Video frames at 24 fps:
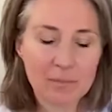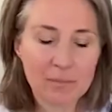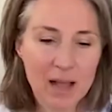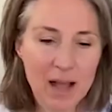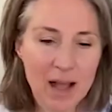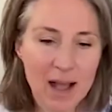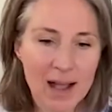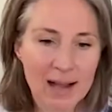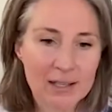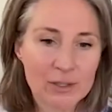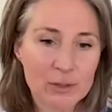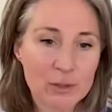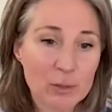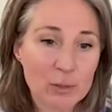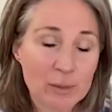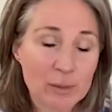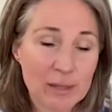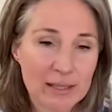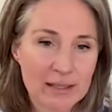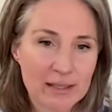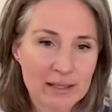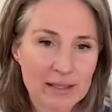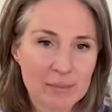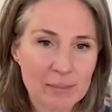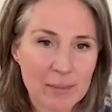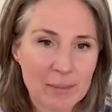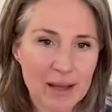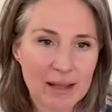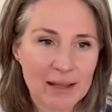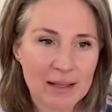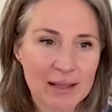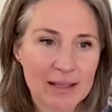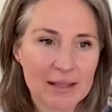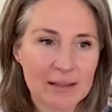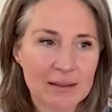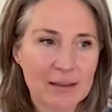I do blended
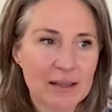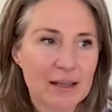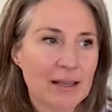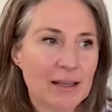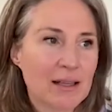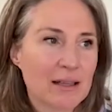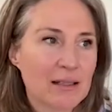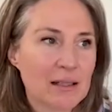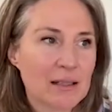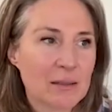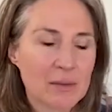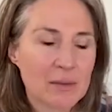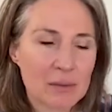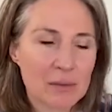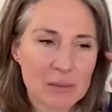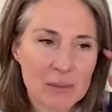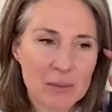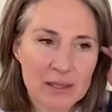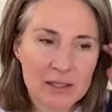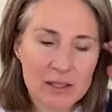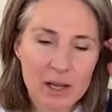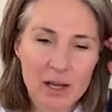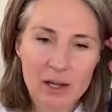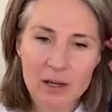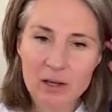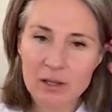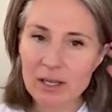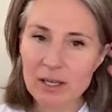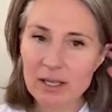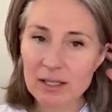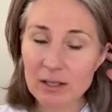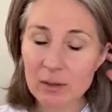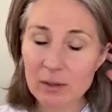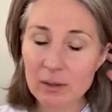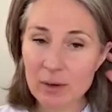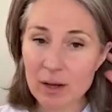melon. Sometimes my daughter
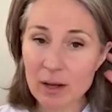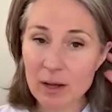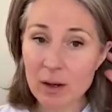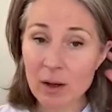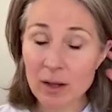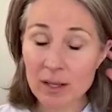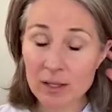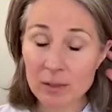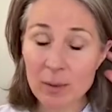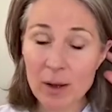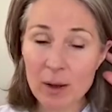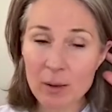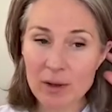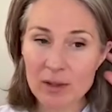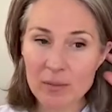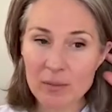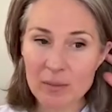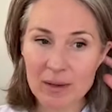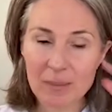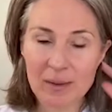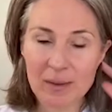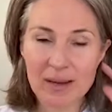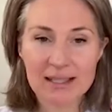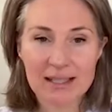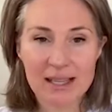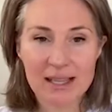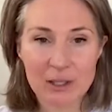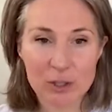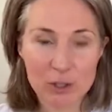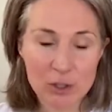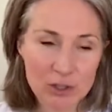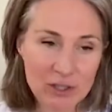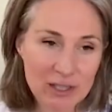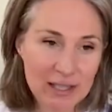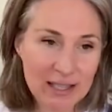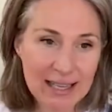does it well as well with me. My son
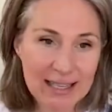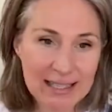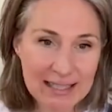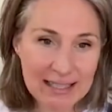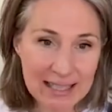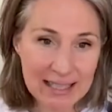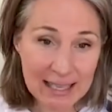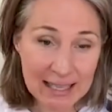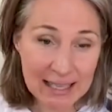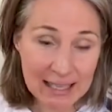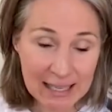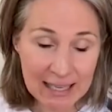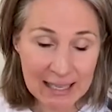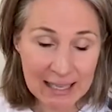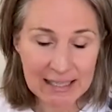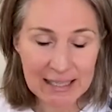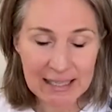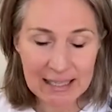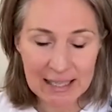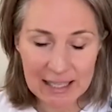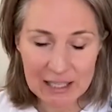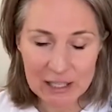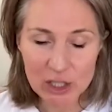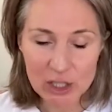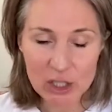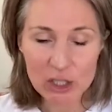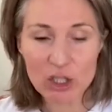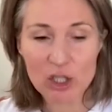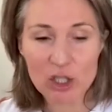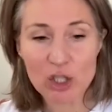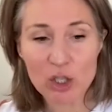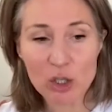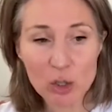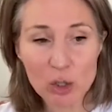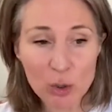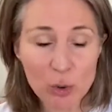usually likes to eat it because he likes to
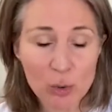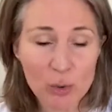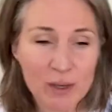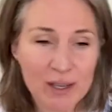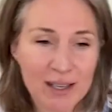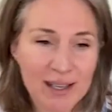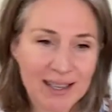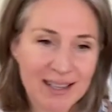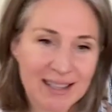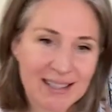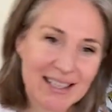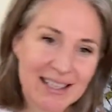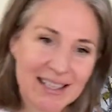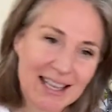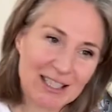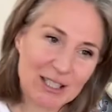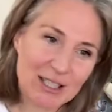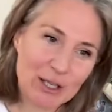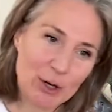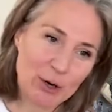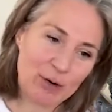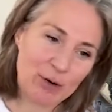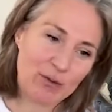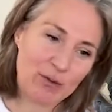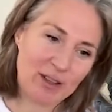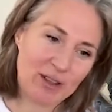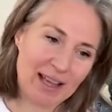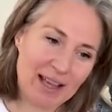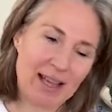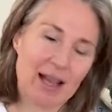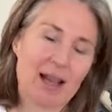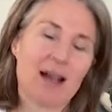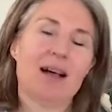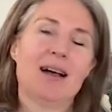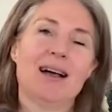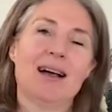chew because he gets over like
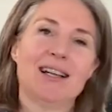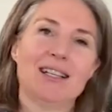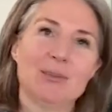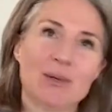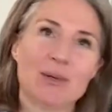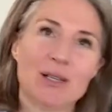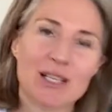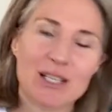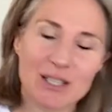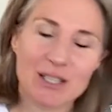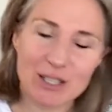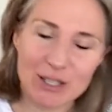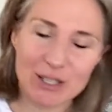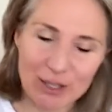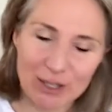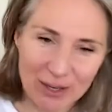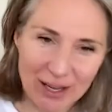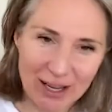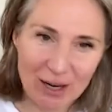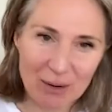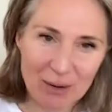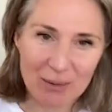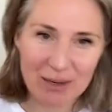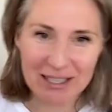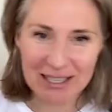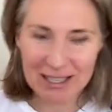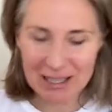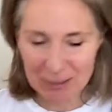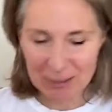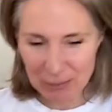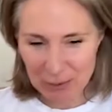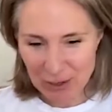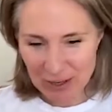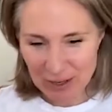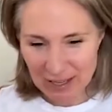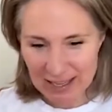ah, I just want to you know I don't want to
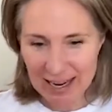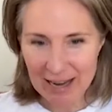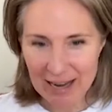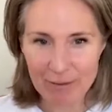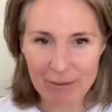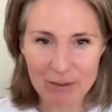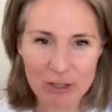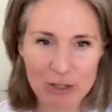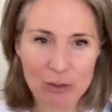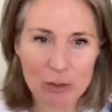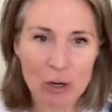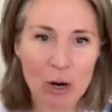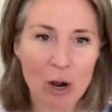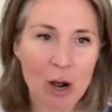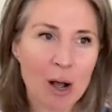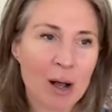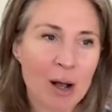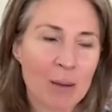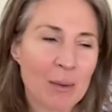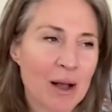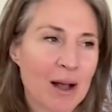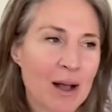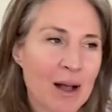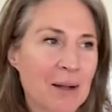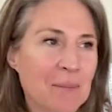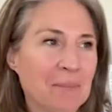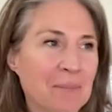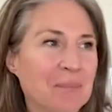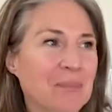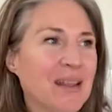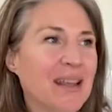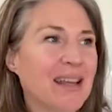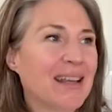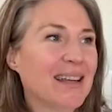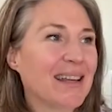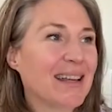keep drinking out of a straw, mom.
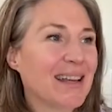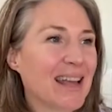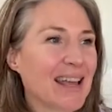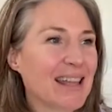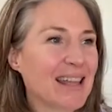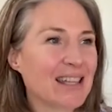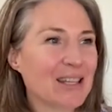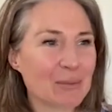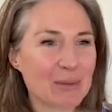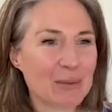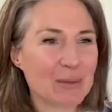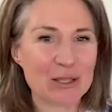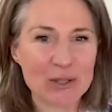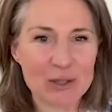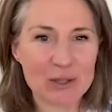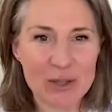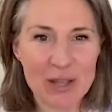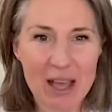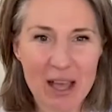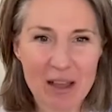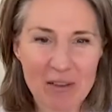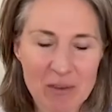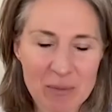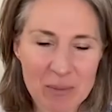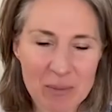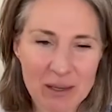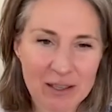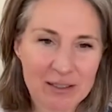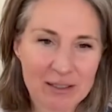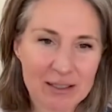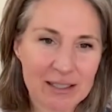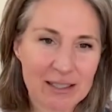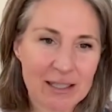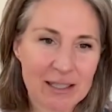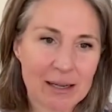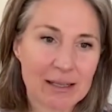And then we do the heavy metal
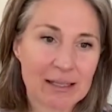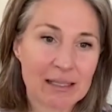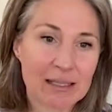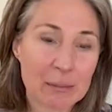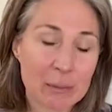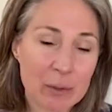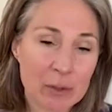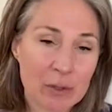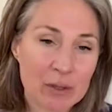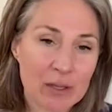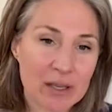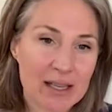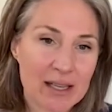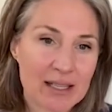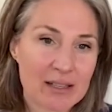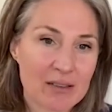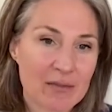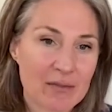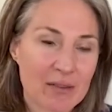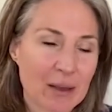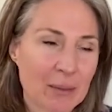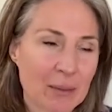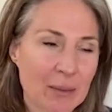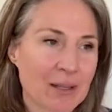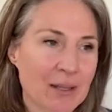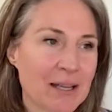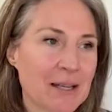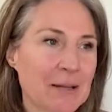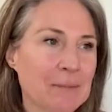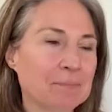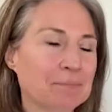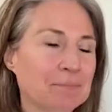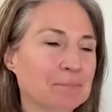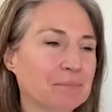detox smoothie as a family.